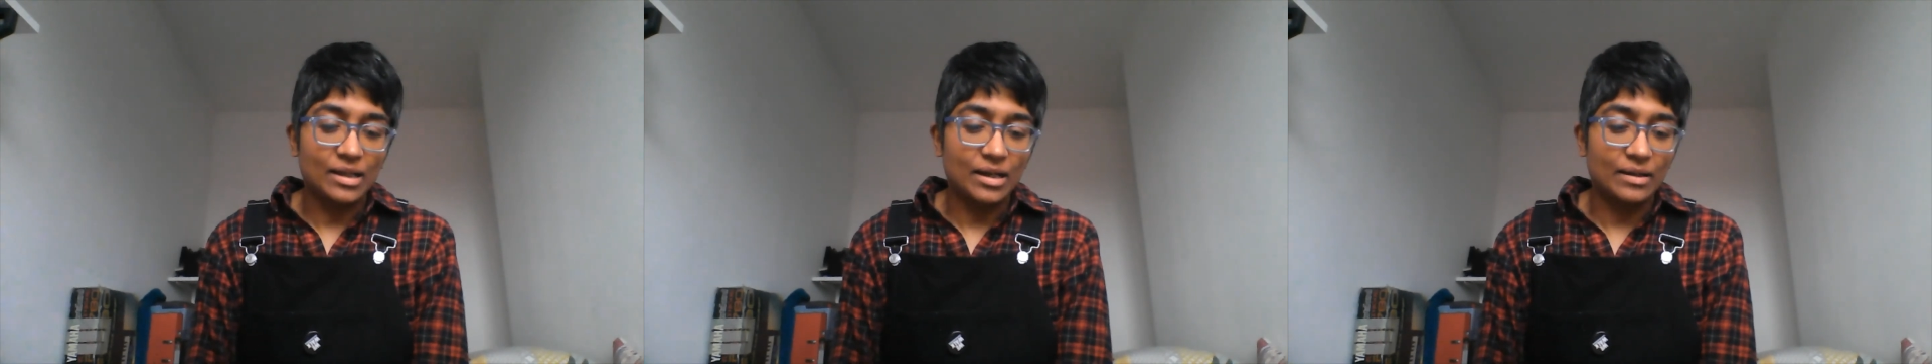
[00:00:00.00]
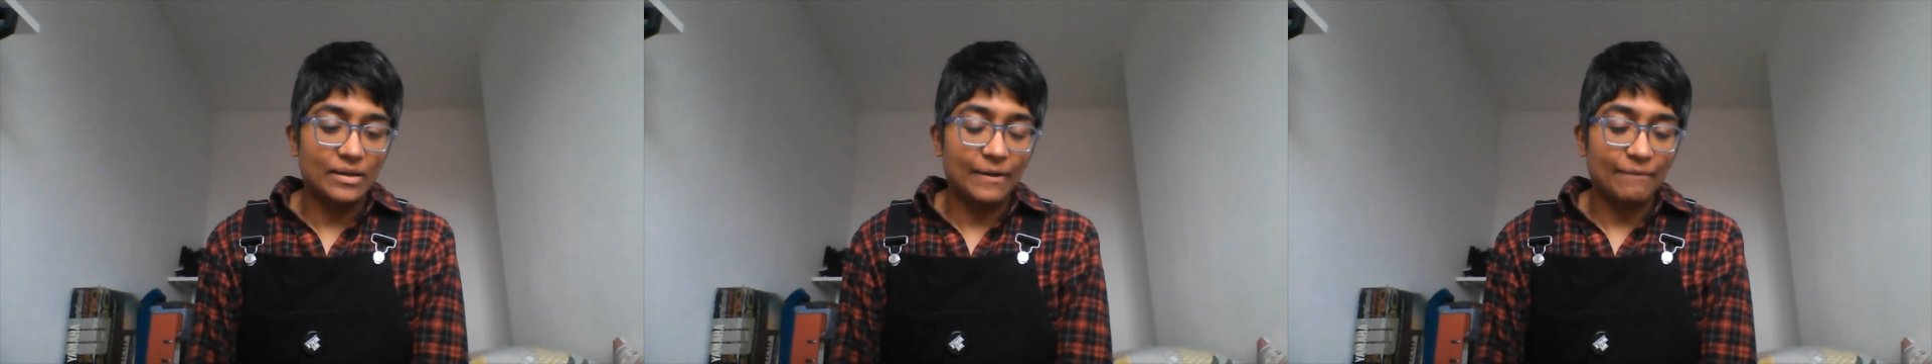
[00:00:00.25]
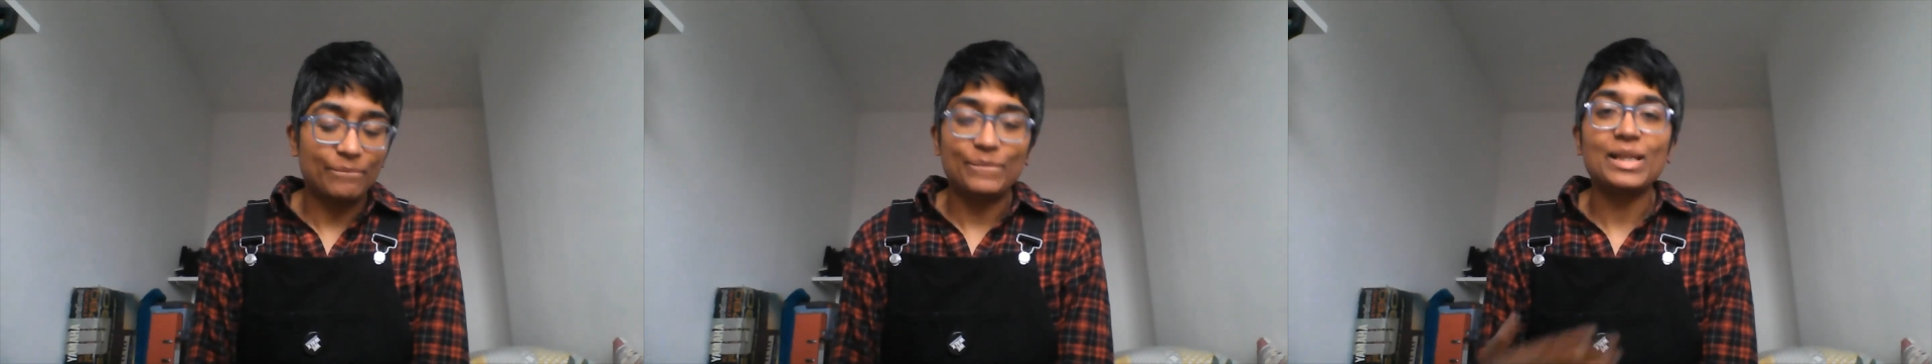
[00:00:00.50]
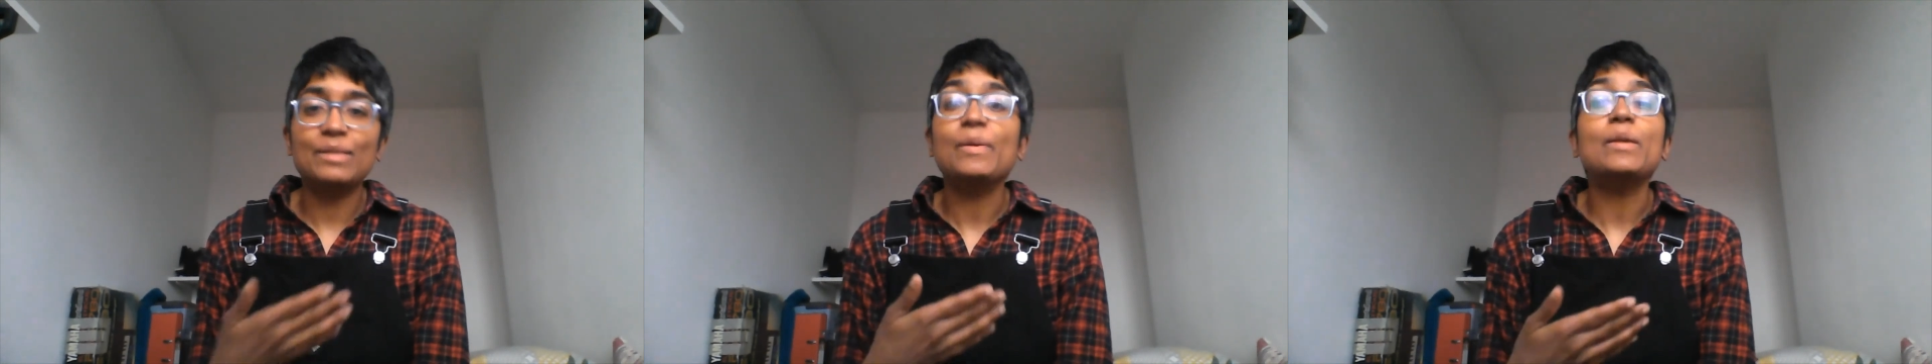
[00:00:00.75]

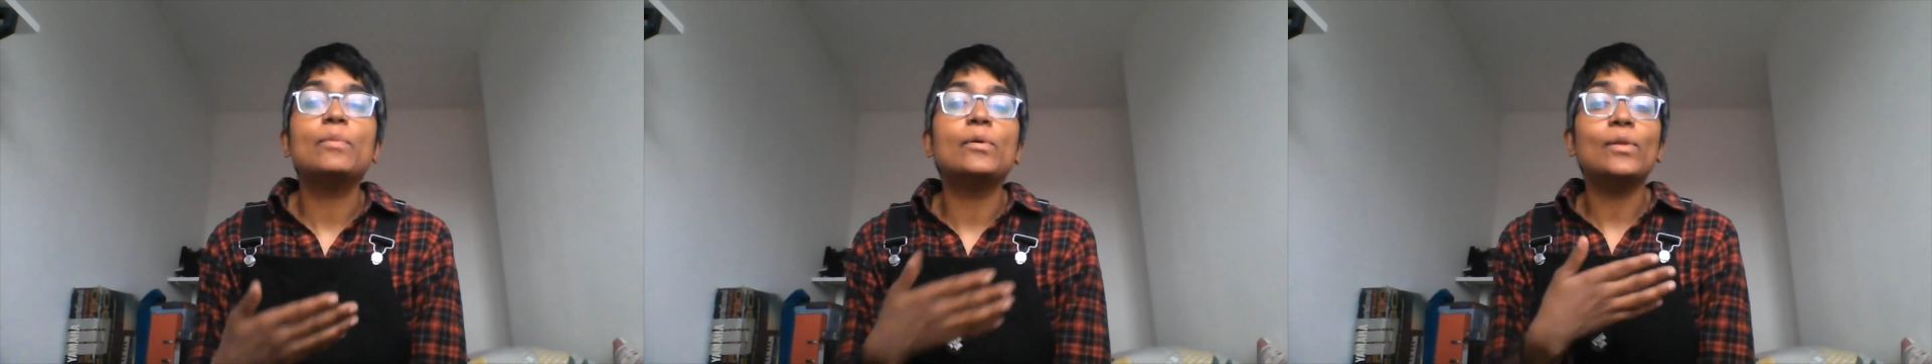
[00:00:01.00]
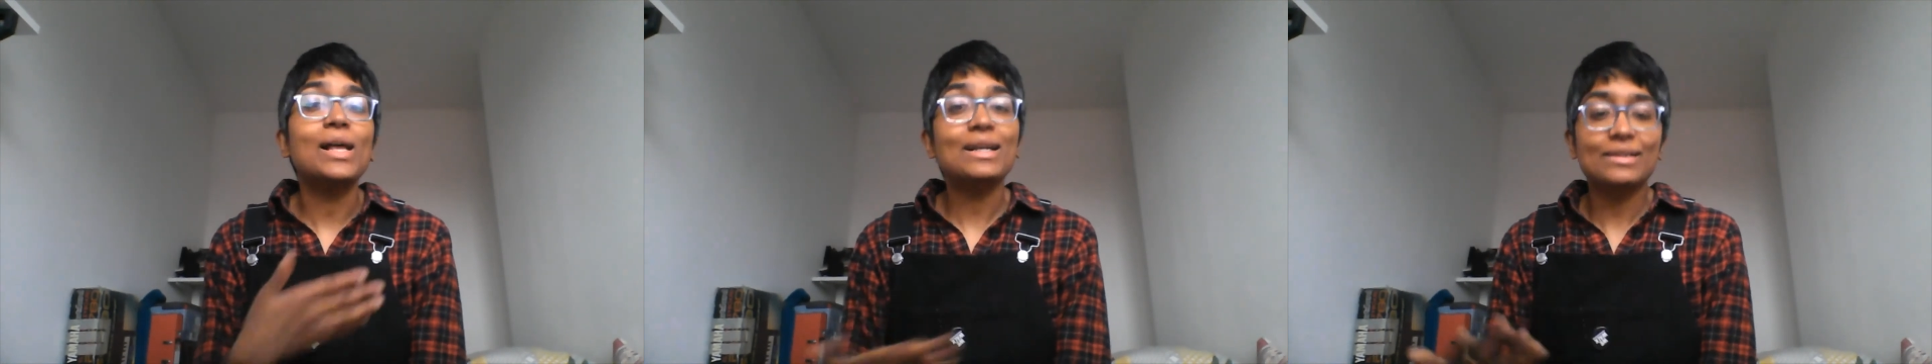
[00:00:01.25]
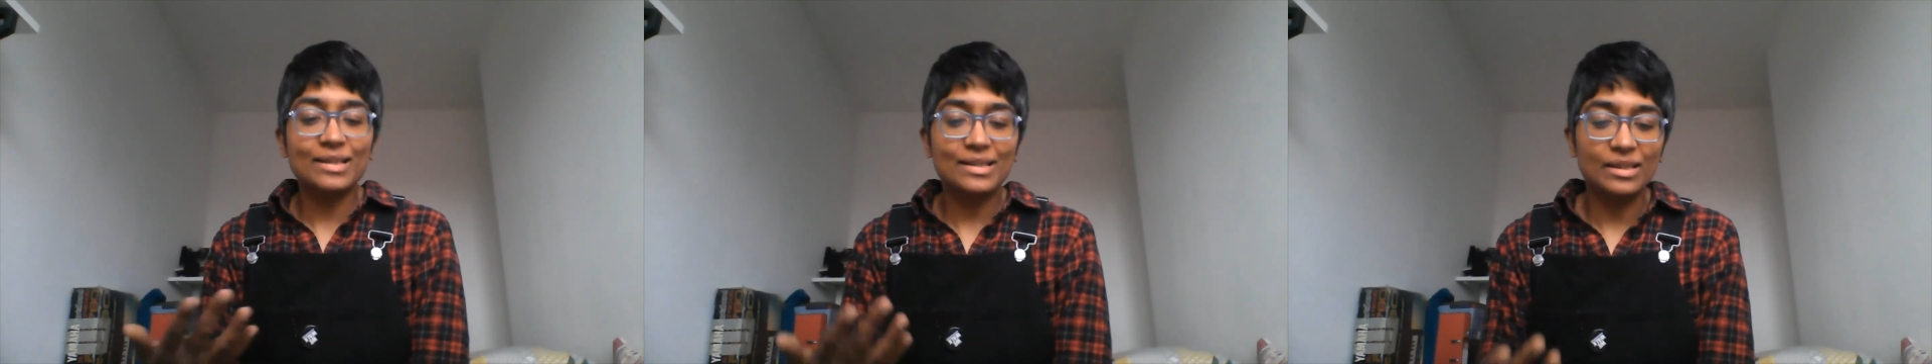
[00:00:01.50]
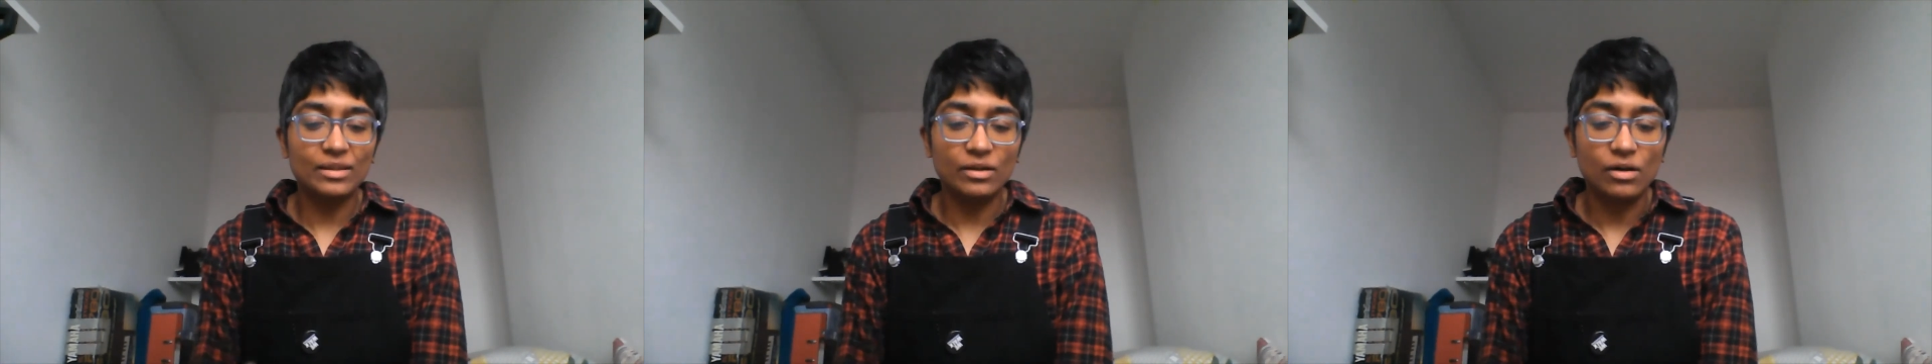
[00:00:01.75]
as people
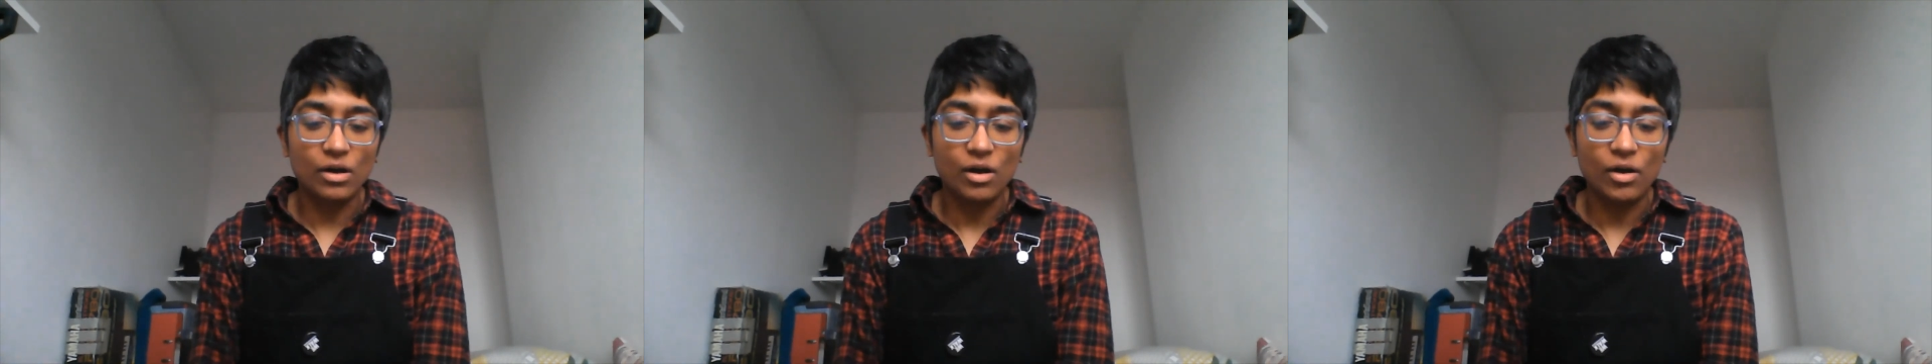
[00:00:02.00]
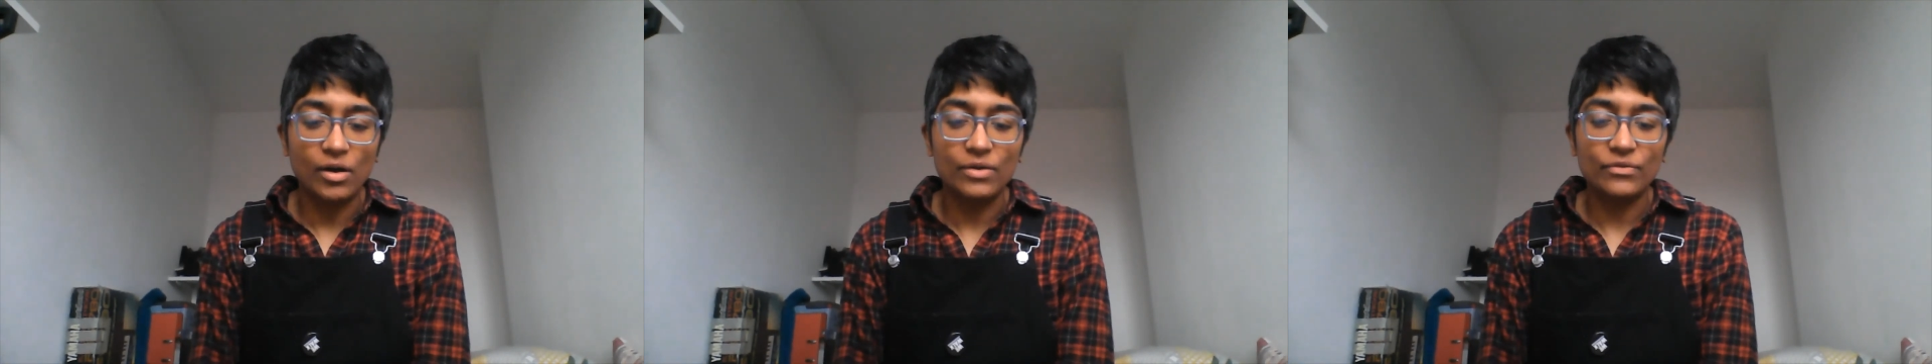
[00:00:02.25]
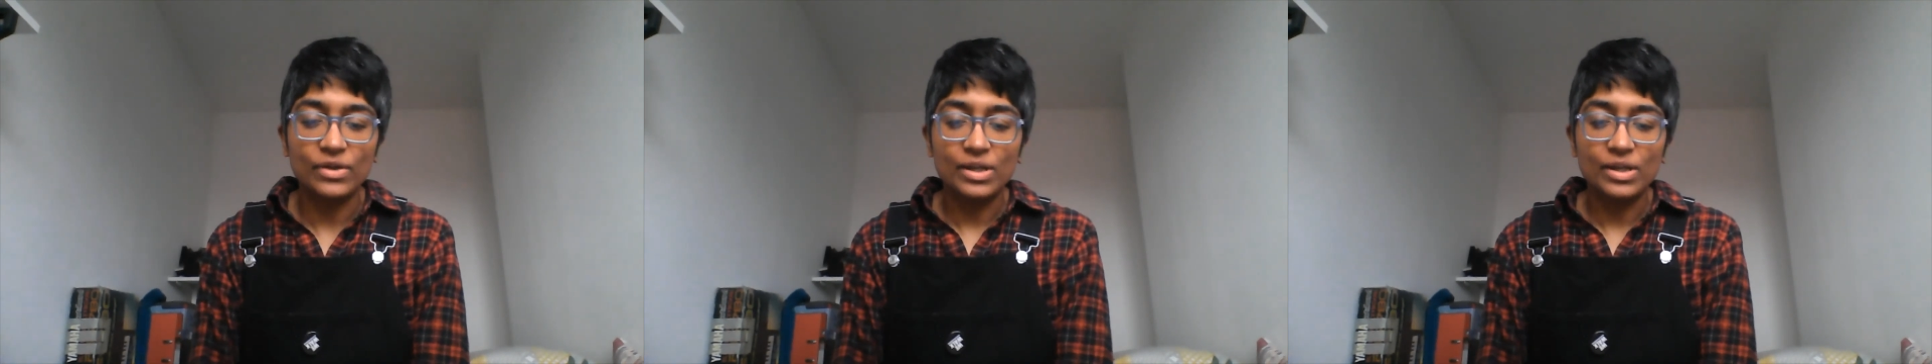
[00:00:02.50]
accessing the archive,